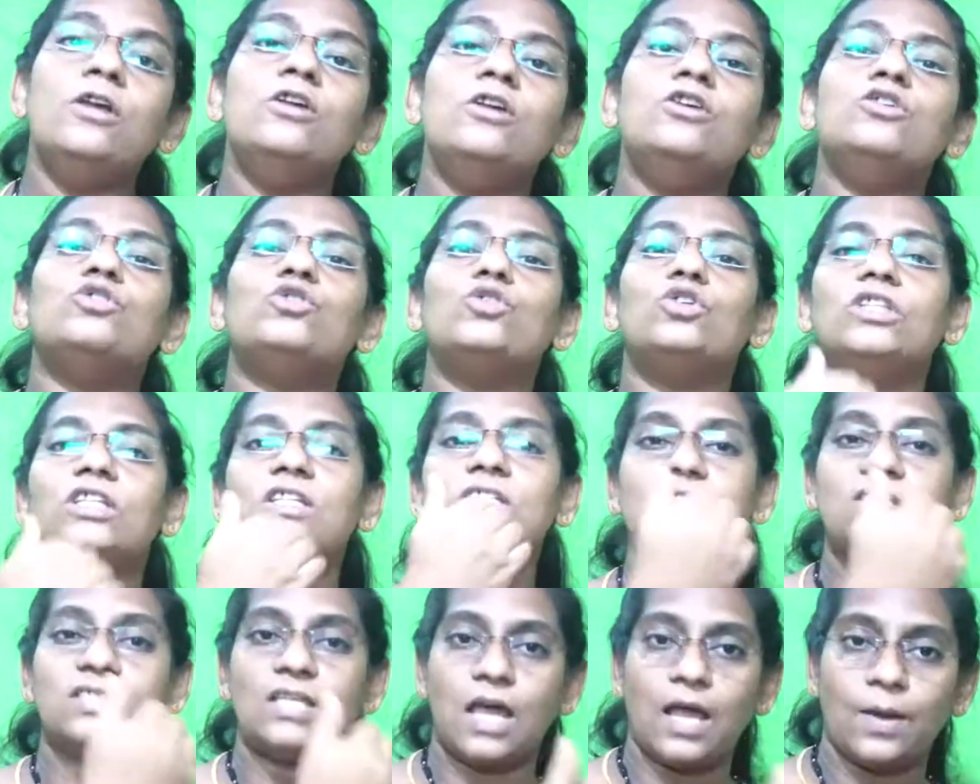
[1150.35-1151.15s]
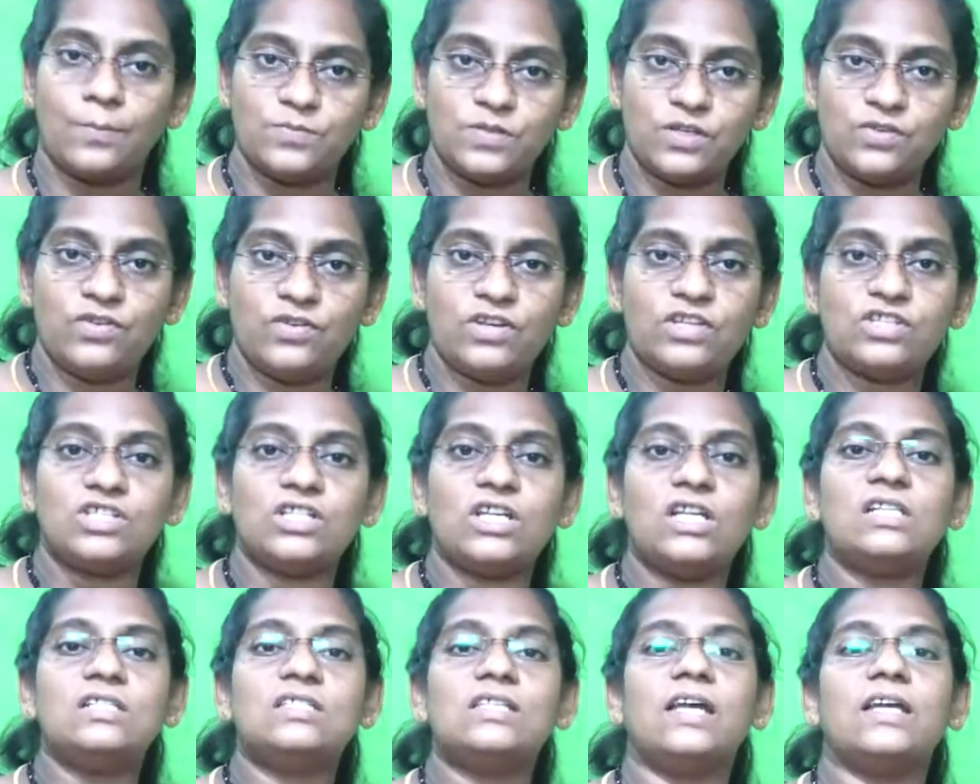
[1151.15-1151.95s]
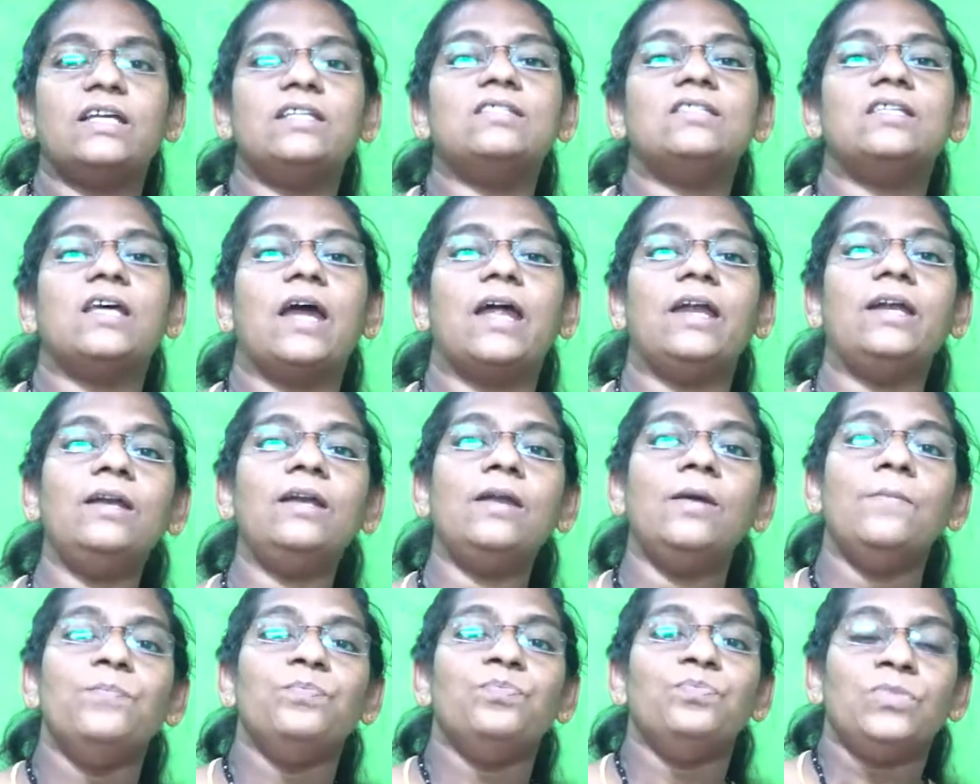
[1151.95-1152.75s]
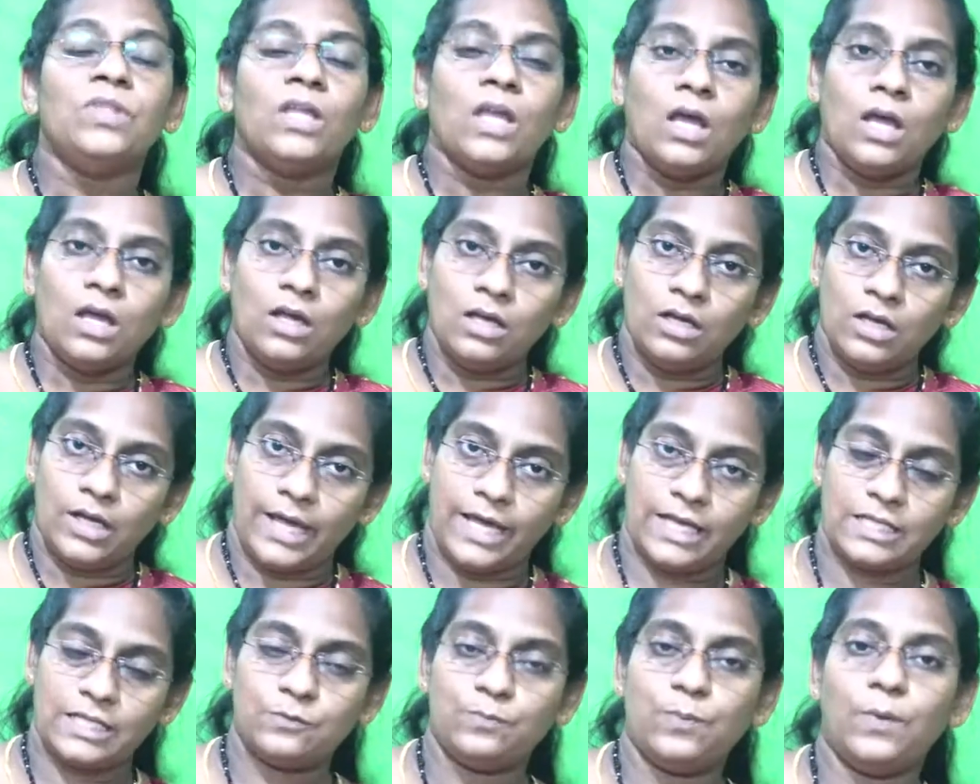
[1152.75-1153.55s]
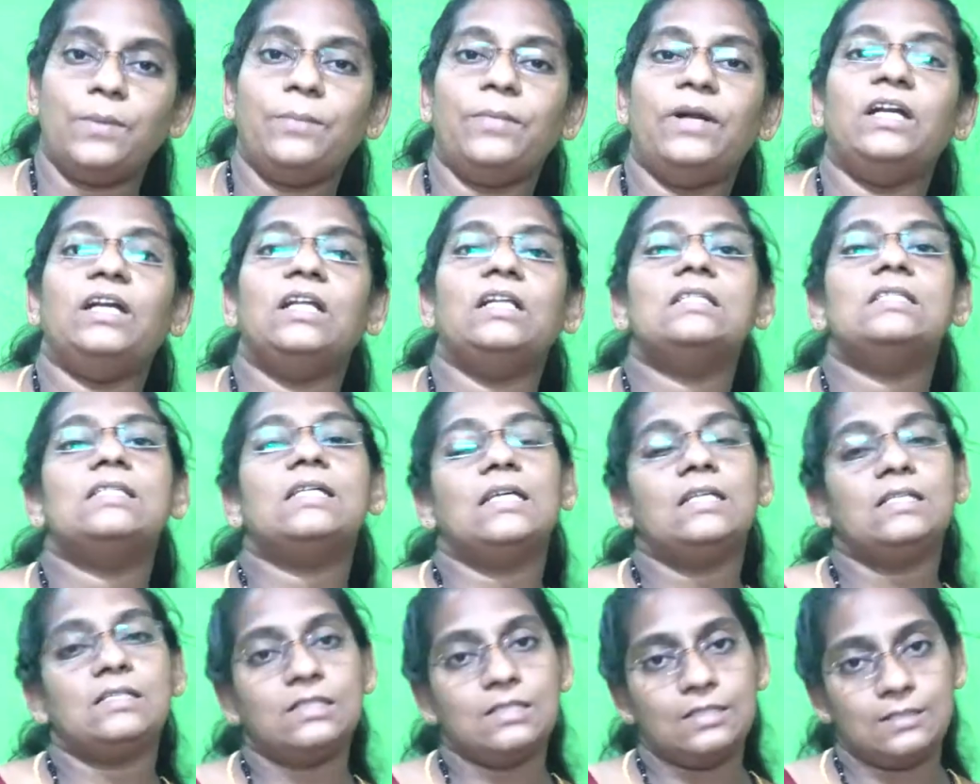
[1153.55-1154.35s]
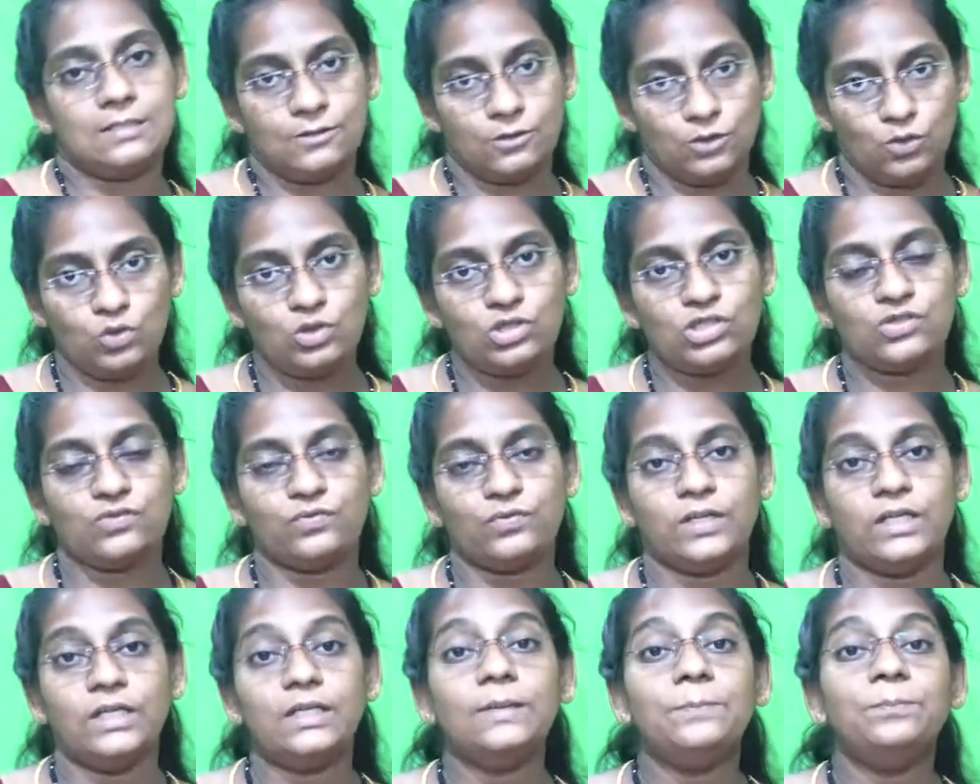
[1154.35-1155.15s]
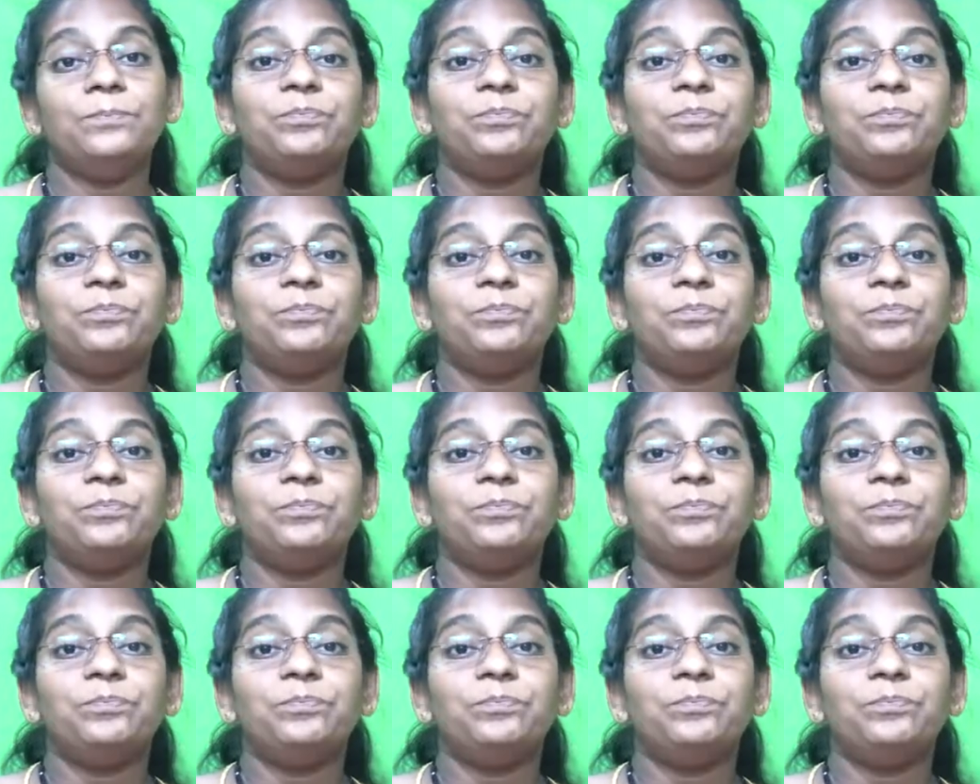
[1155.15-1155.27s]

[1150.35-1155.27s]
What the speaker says: So this observational science and experimental science is used for